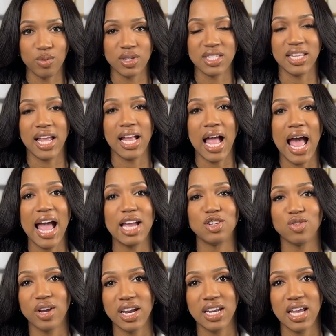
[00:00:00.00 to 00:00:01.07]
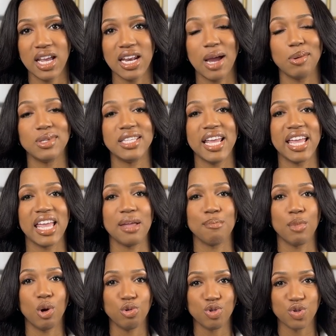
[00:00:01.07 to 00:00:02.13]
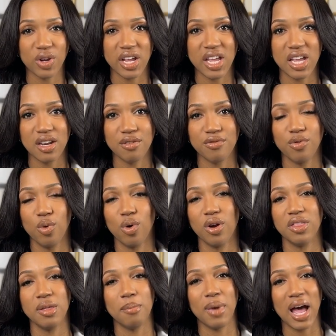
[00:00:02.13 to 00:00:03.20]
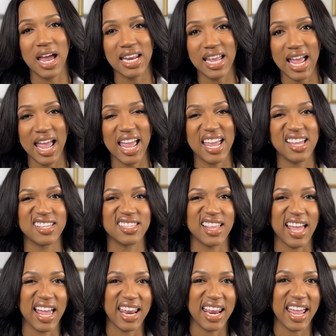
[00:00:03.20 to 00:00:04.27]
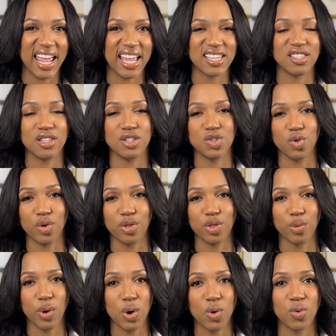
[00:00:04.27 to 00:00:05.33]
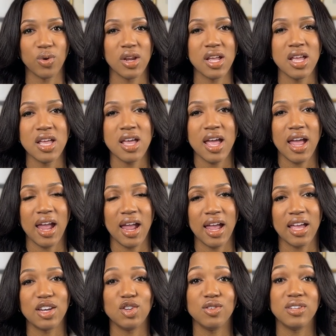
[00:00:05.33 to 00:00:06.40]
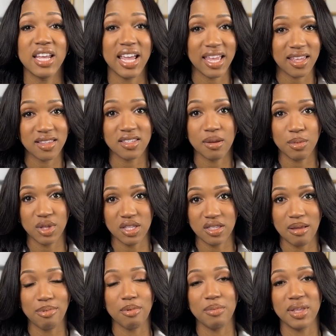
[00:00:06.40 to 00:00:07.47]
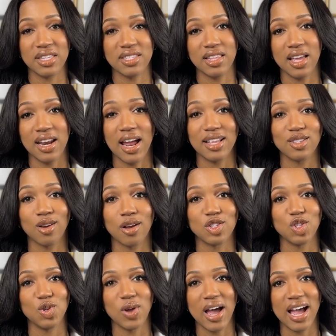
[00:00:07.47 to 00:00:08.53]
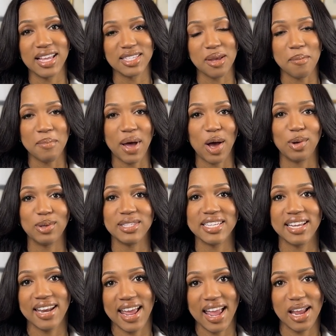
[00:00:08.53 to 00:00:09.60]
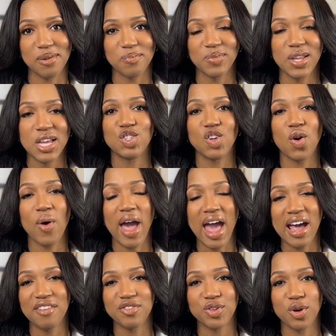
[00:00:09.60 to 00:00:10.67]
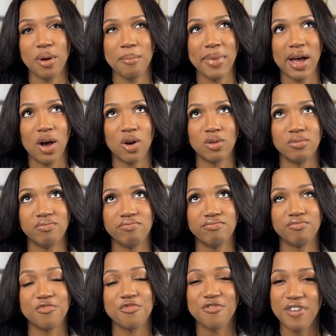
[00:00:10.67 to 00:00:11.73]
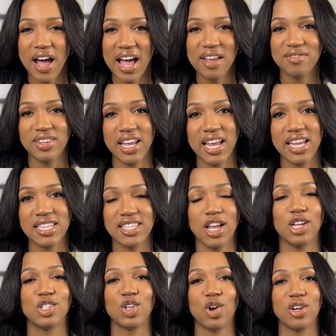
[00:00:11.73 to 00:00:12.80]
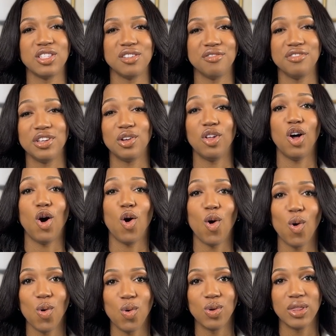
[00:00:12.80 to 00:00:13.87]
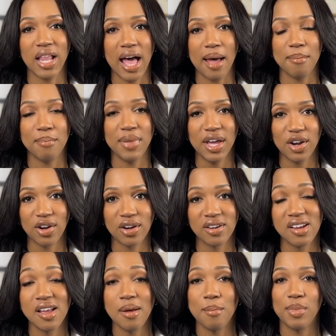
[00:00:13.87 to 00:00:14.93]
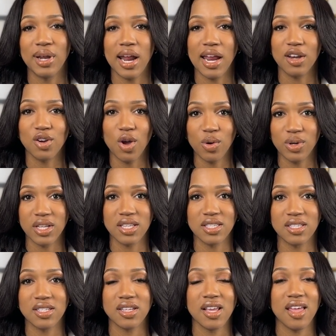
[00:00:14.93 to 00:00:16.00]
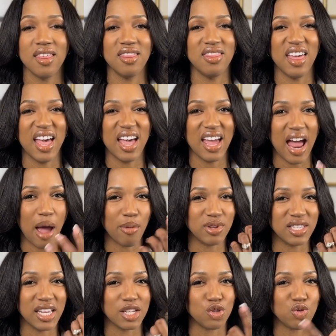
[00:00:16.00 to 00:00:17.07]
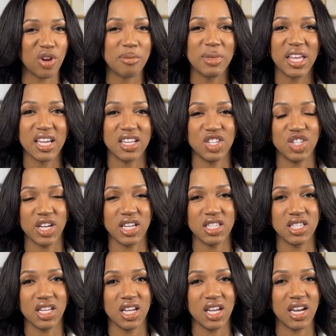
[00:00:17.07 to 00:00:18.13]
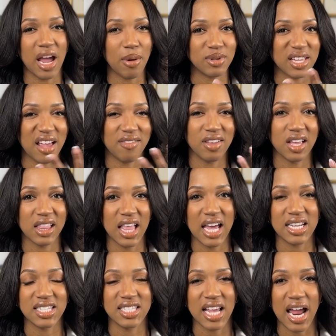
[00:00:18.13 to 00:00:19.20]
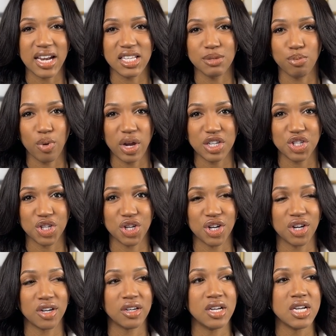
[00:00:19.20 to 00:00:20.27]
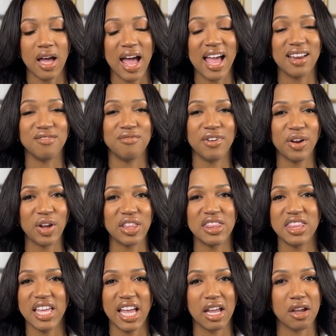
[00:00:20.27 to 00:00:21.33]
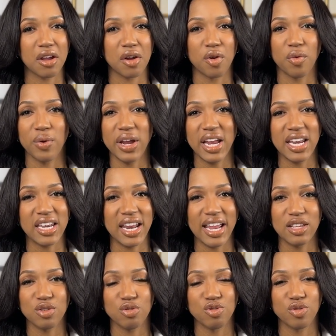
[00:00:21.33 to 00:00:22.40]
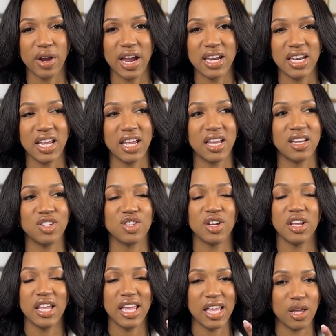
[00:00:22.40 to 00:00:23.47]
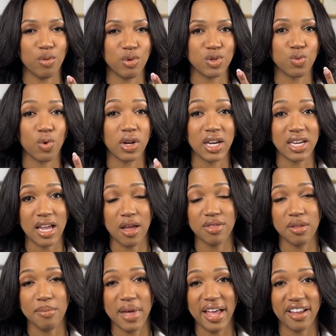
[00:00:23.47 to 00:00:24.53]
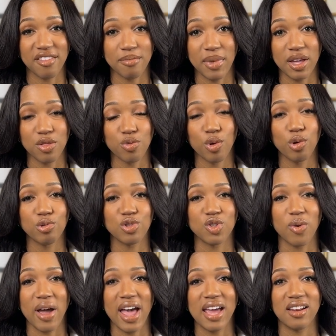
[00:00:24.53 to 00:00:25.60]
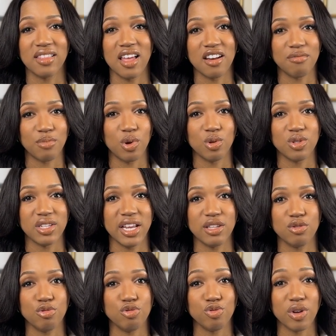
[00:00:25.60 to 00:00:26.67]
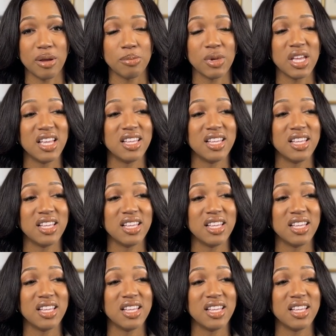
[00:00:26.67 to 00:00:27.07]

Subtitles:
was staying hydrated. I was taking Motrin for the body aches, the headaches, the sore throat, and taking some of the supplements that I talked to you guys about today. So after about 5 days, I started to feel a whole lot better, but I noticed that I was extremely congested. I was having a lot of sinus pressure. I had very thick green nasal drainage. It was running down the back of my throat, so I had a lot of postnasal drip